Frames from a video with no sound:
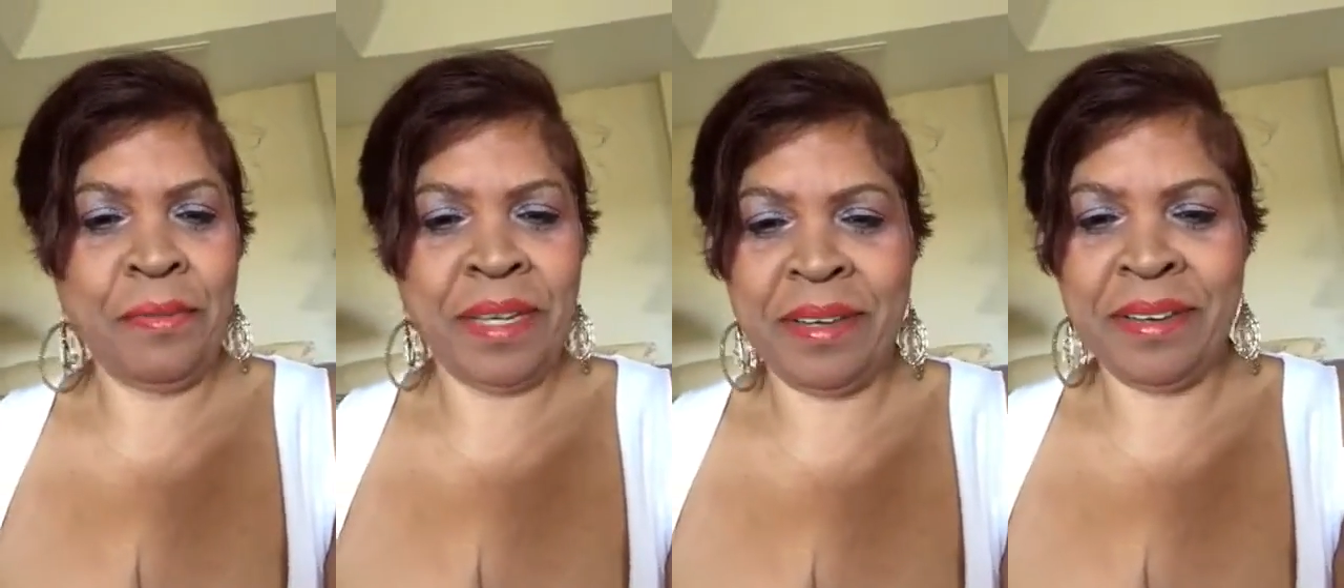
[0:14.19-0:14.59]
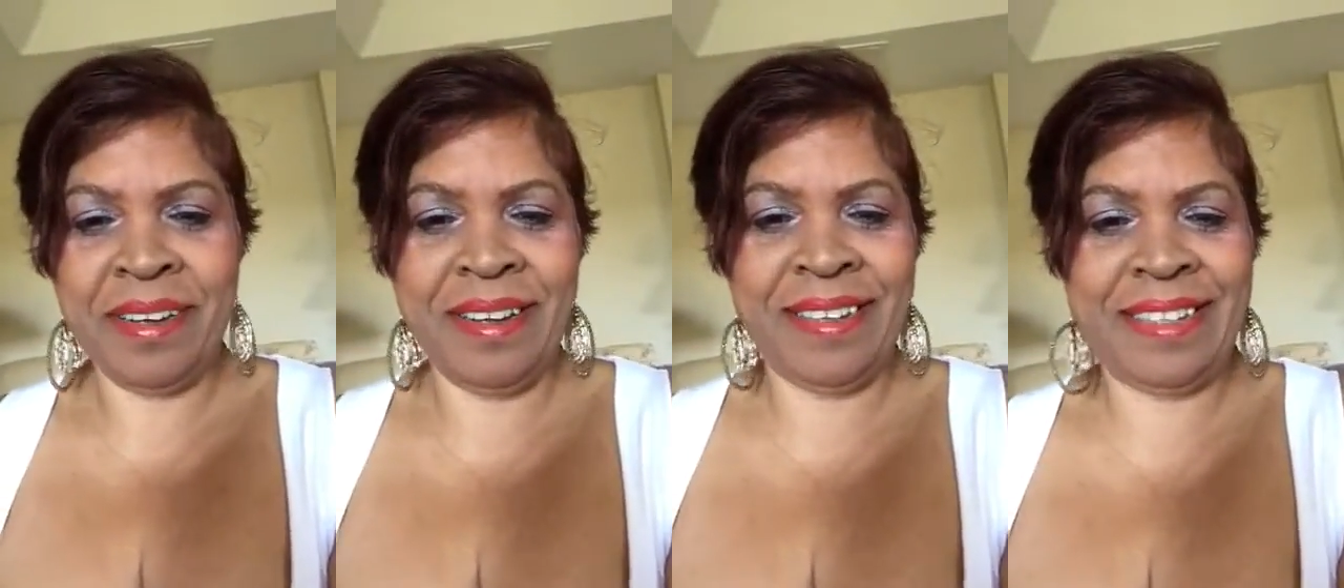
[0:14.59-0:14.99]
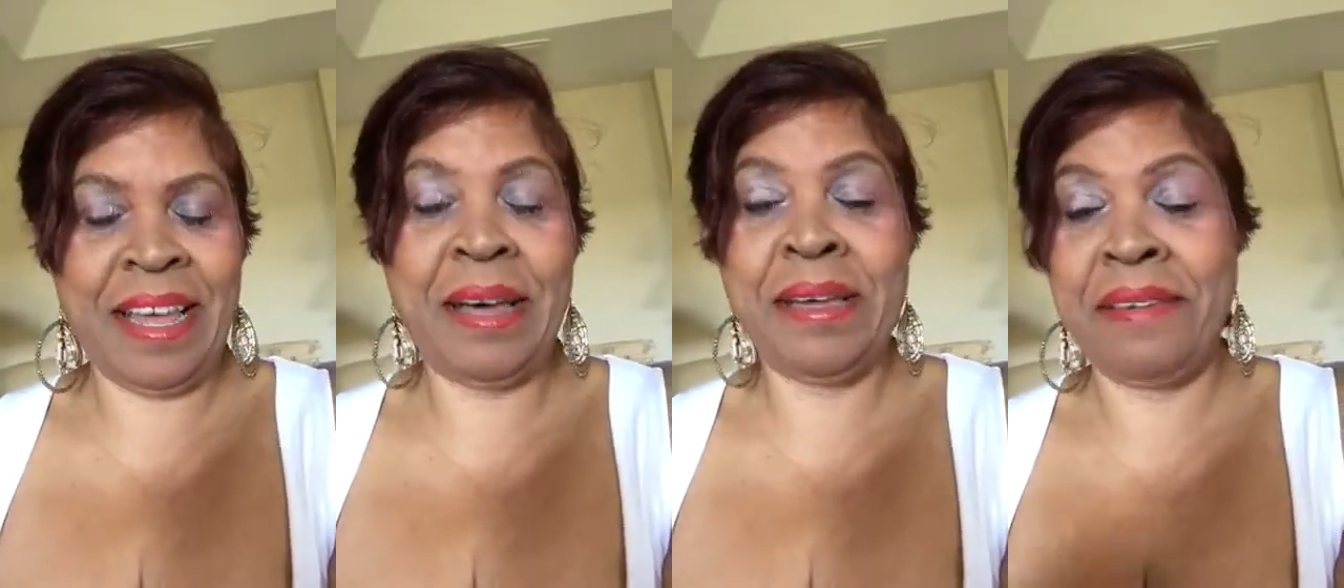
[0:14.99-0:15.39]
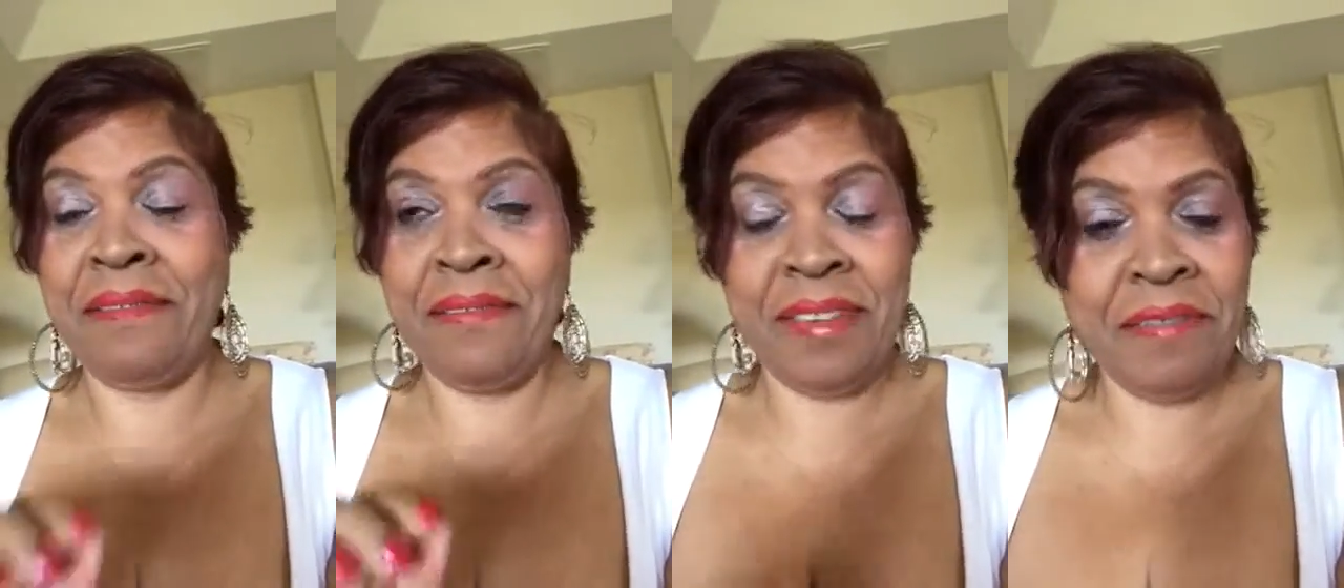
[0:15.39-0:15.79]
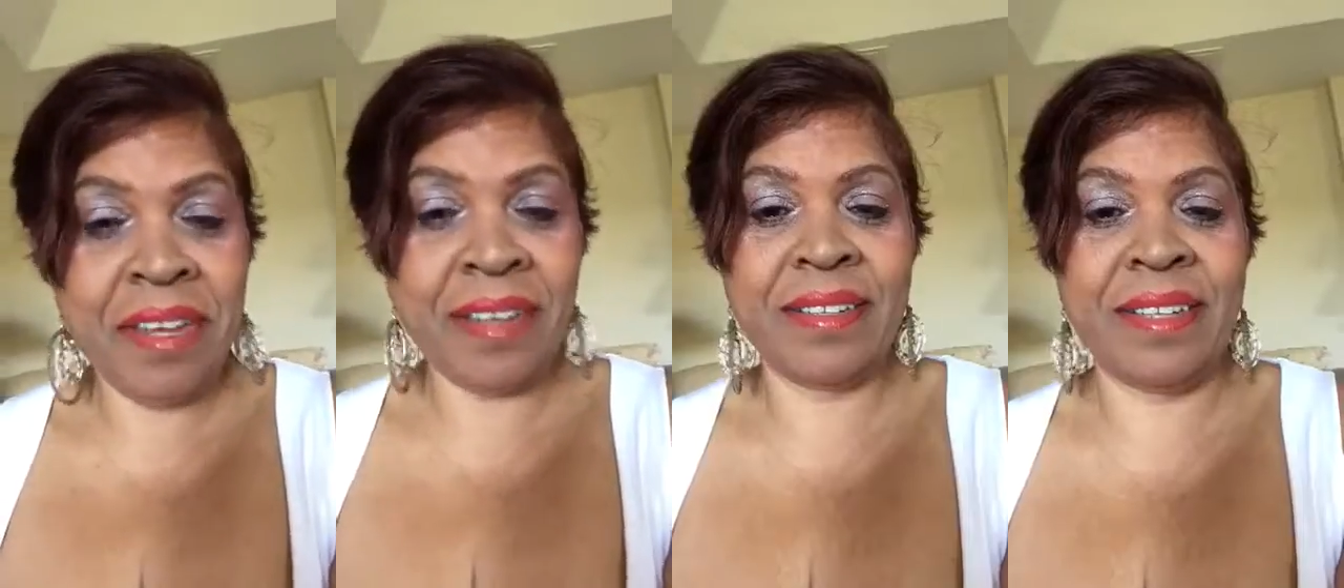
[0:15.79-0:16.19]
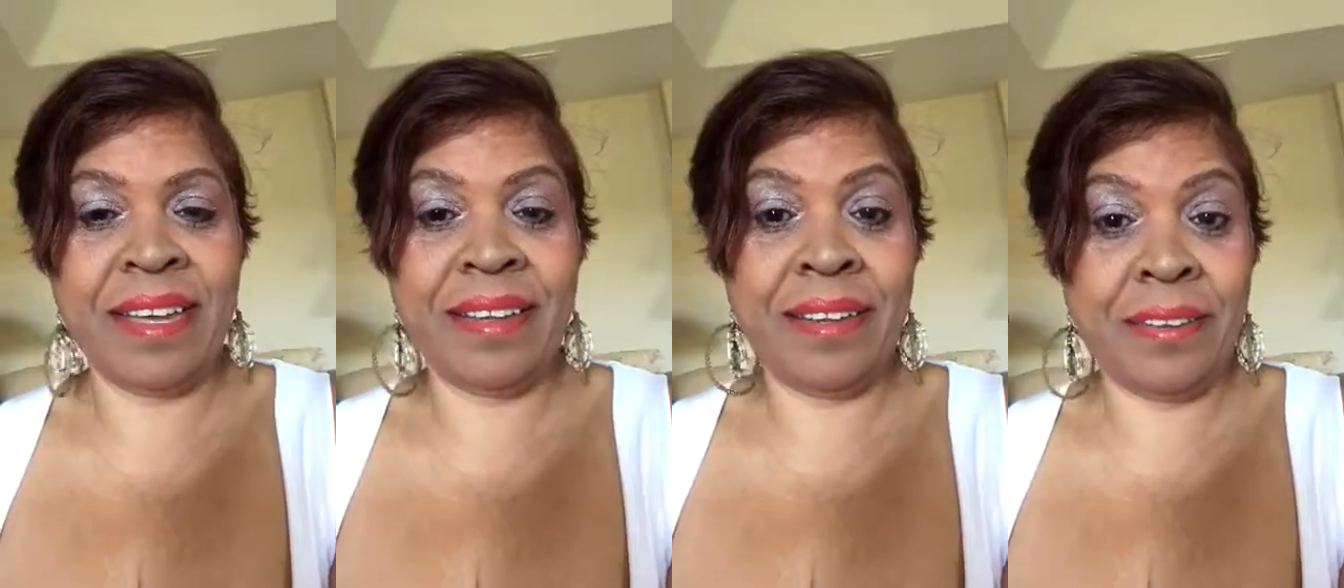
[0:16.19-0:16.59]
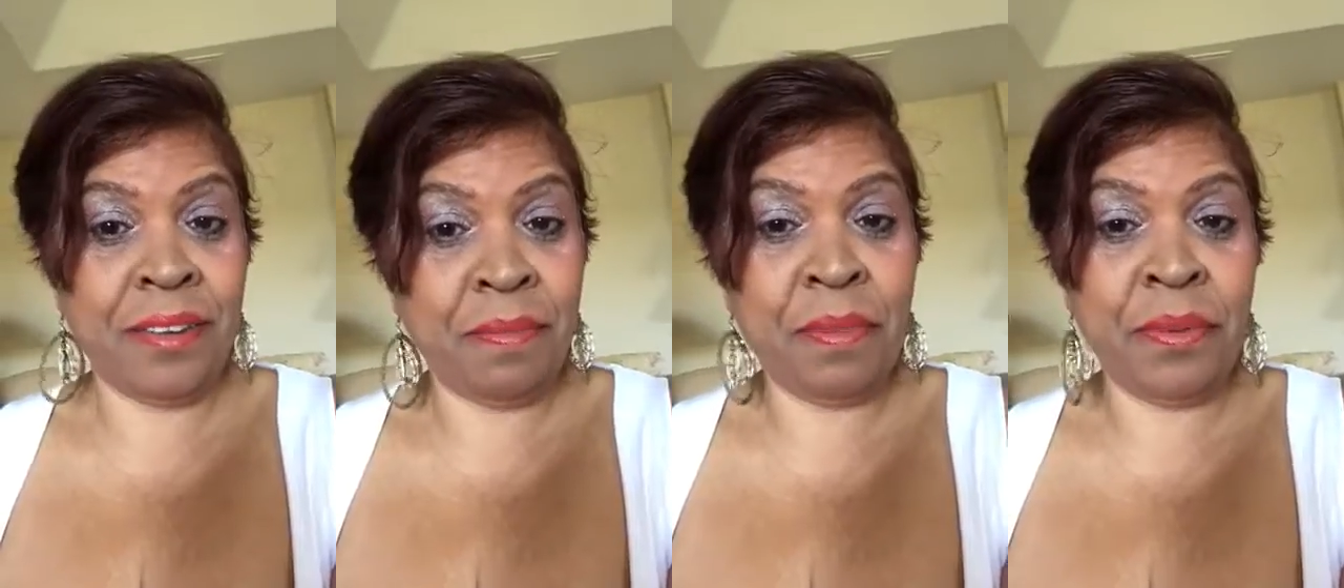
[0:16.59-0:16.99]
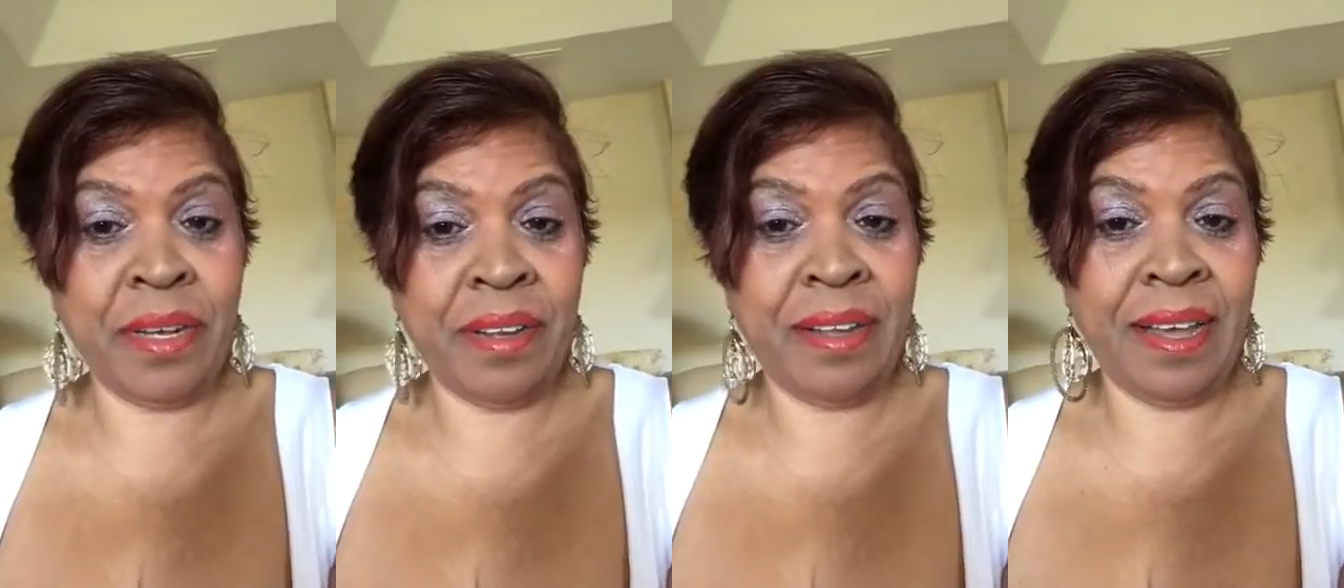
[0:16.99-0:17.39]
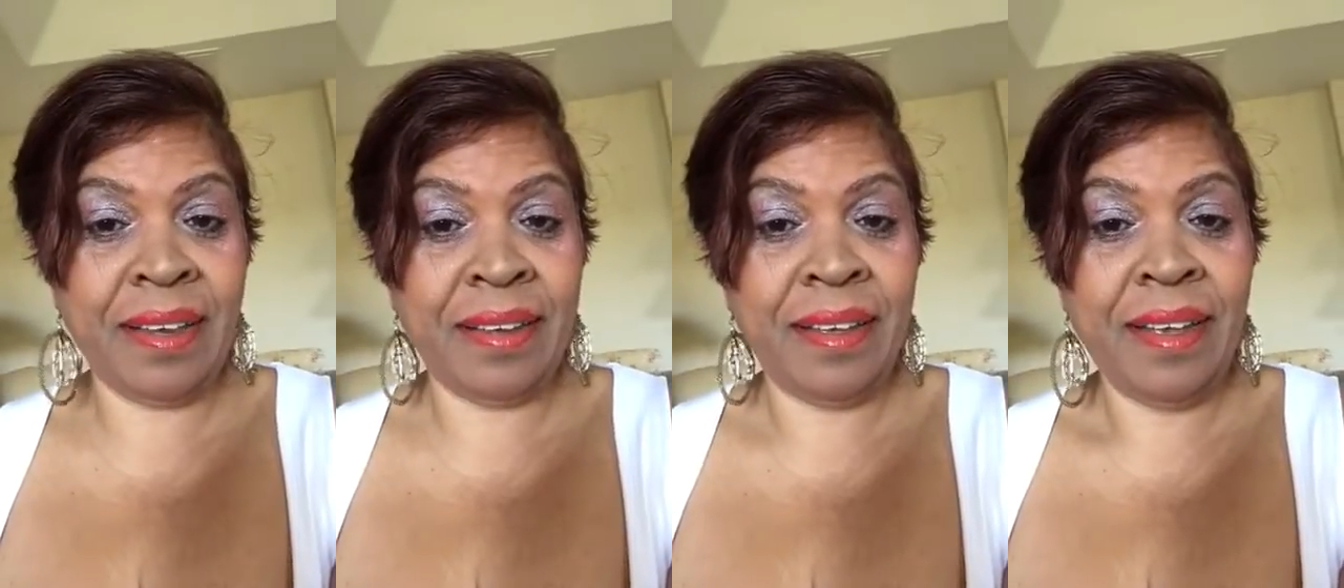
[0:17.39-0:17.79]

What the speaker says: Oh my goodness, I am very excited to the point that,